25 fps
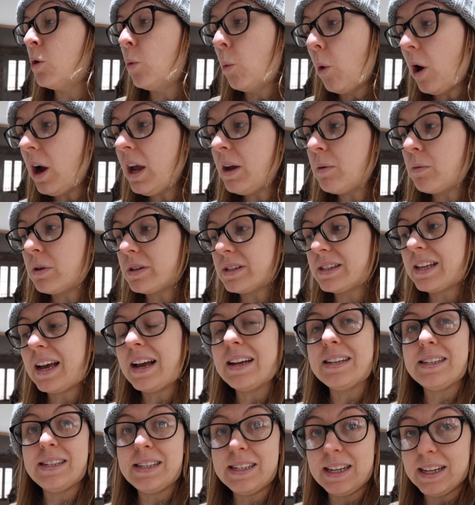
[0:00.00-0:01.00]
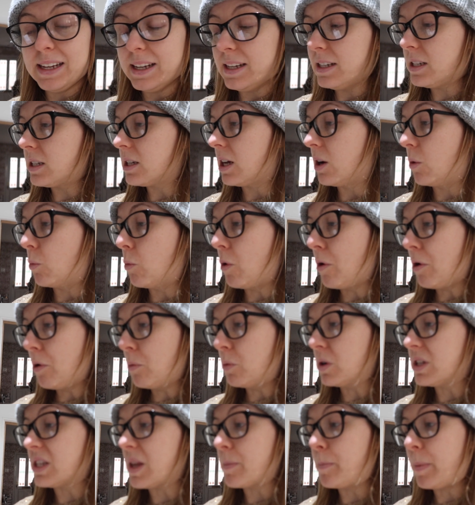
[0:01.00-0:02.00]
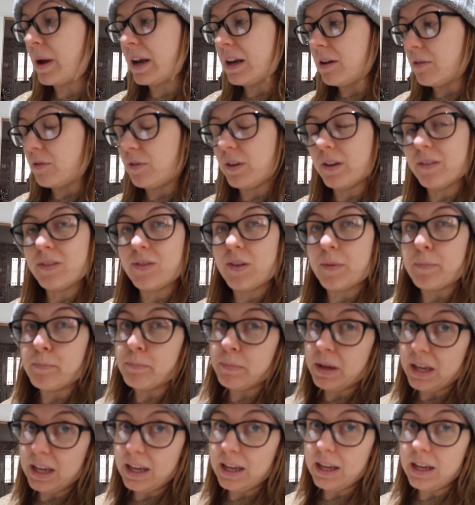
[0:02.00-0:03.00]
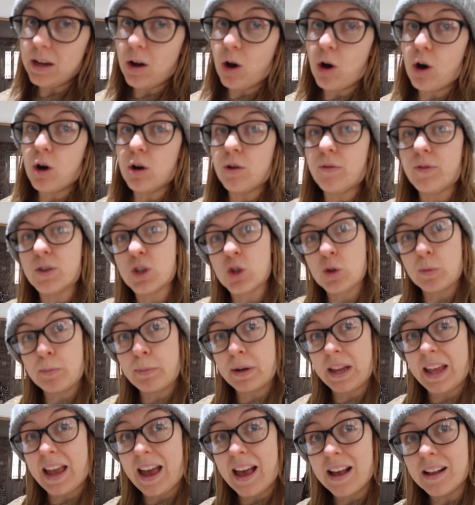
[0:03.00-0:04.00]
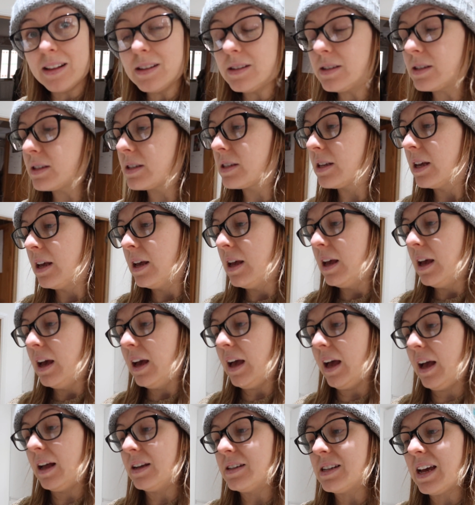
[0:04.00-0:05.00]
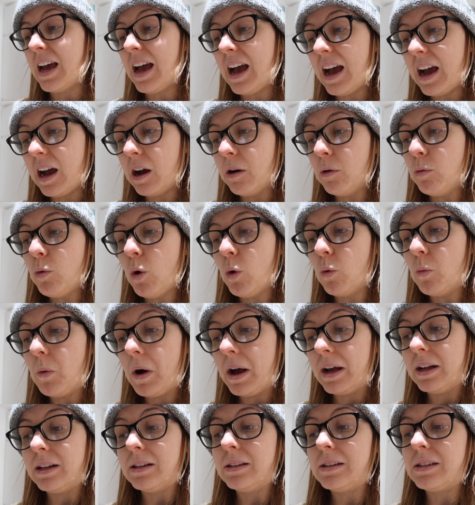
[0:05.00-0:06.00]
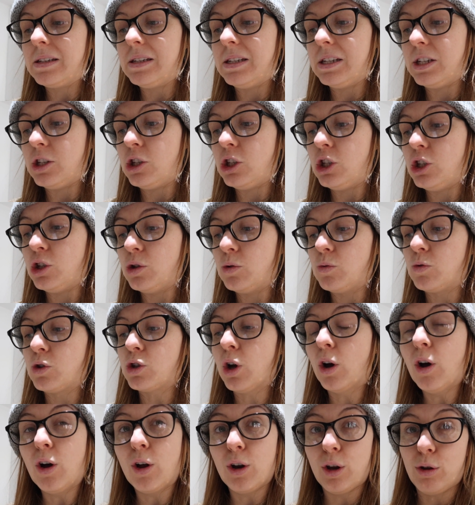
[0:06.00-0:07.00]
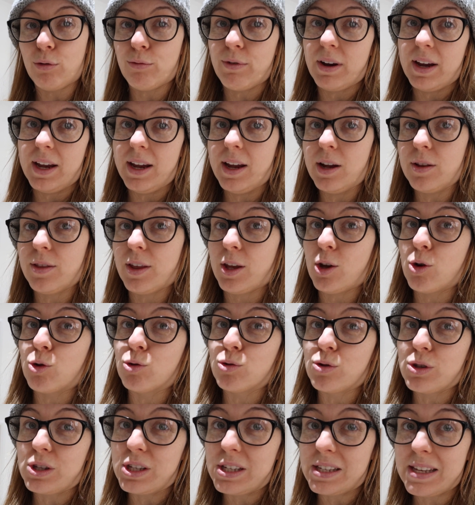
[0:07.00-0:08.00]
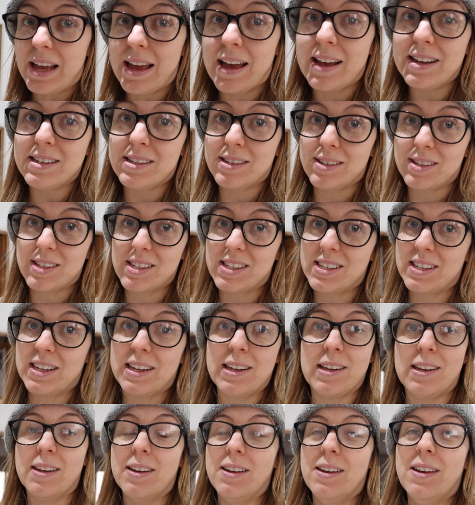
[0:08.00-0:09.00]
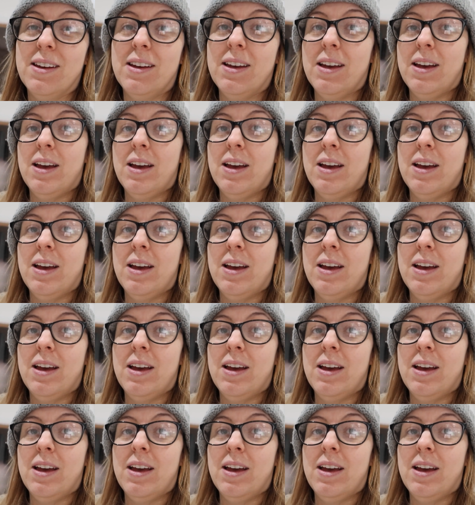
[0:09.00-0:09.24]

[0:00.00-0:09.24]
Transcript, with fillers: what it was that I did. What was the benefit for me or for somebody else and how well did you tolerate the uncertainty?